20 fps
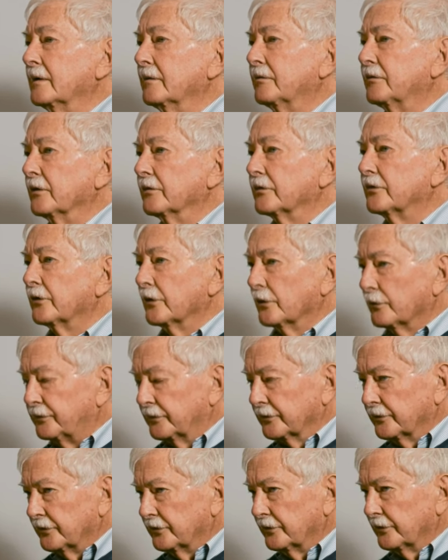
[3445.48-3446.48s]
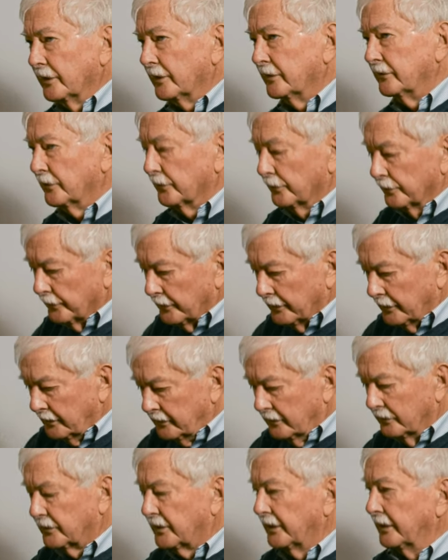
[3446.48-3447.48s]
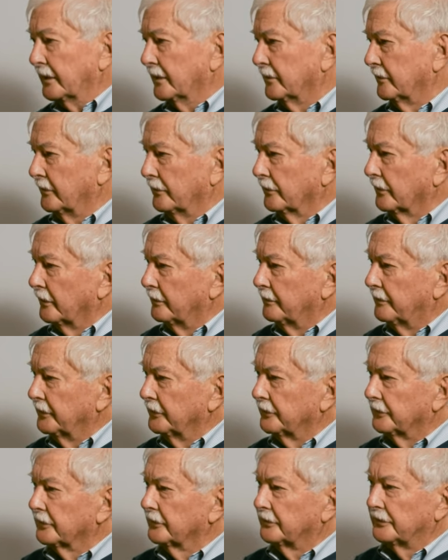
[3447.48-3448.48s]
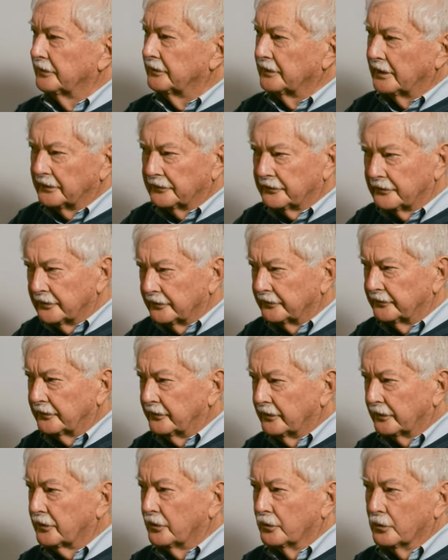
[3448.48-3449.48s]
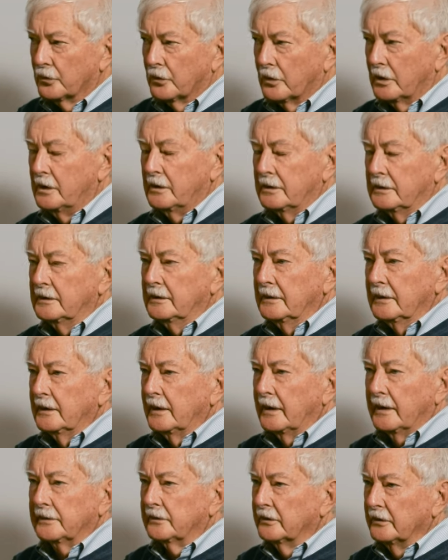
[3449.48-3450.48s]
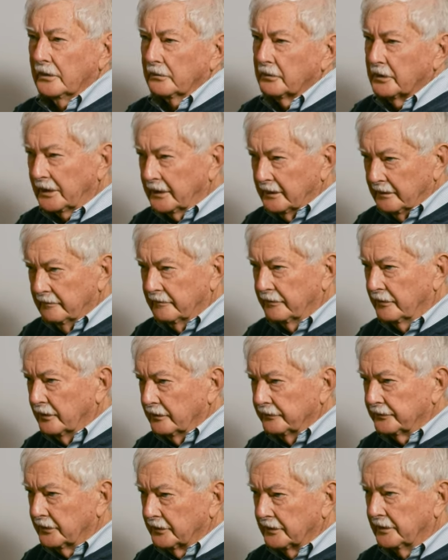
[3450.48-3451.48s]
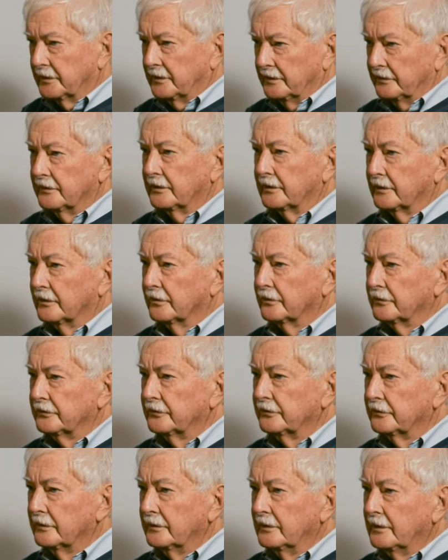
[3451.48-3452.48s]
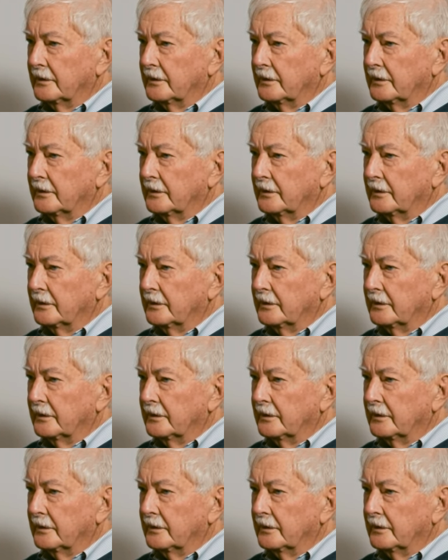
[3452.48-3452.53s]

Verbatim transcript: if you're selfish and you're really looking at your own business and that's the, the core, and you don't want to get involved in anything else.